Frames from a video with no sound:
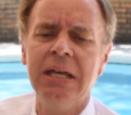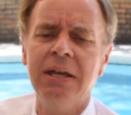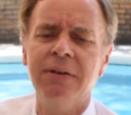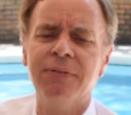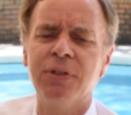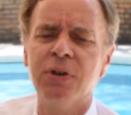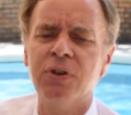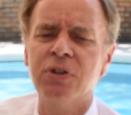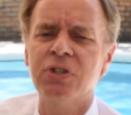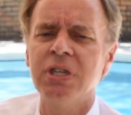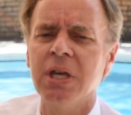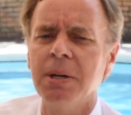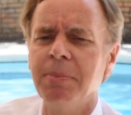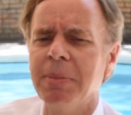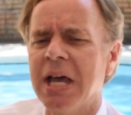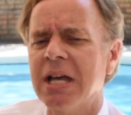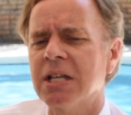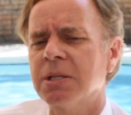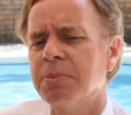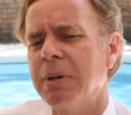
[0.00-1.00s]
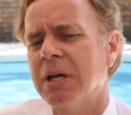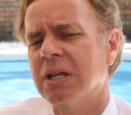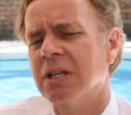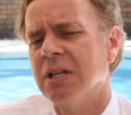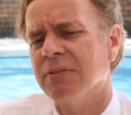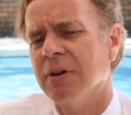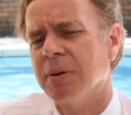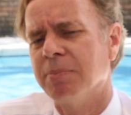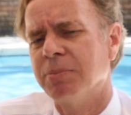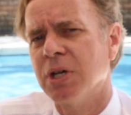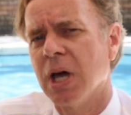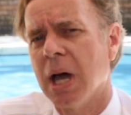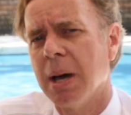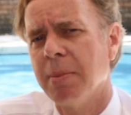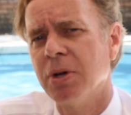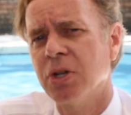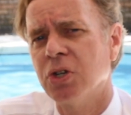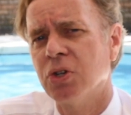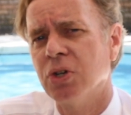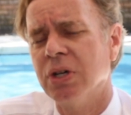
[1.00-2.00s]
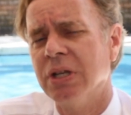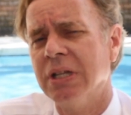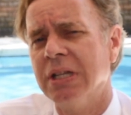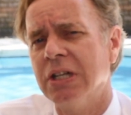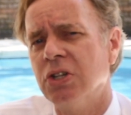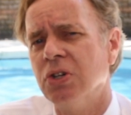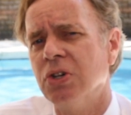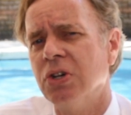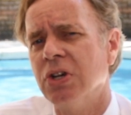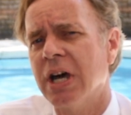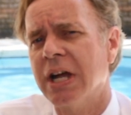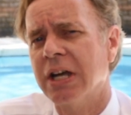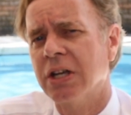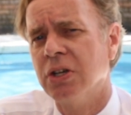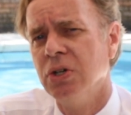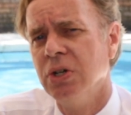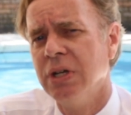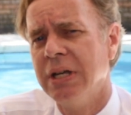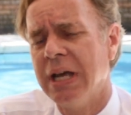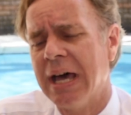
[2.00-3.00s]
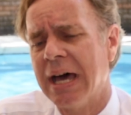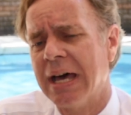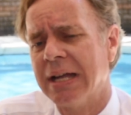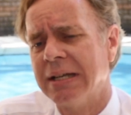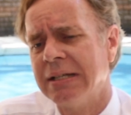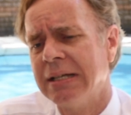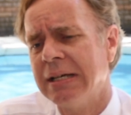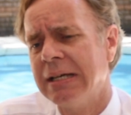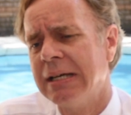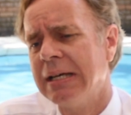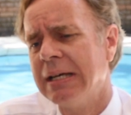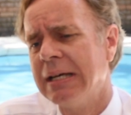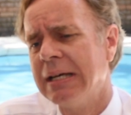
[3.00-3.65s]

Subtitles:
if there's some aspect of optometry that you're not good at,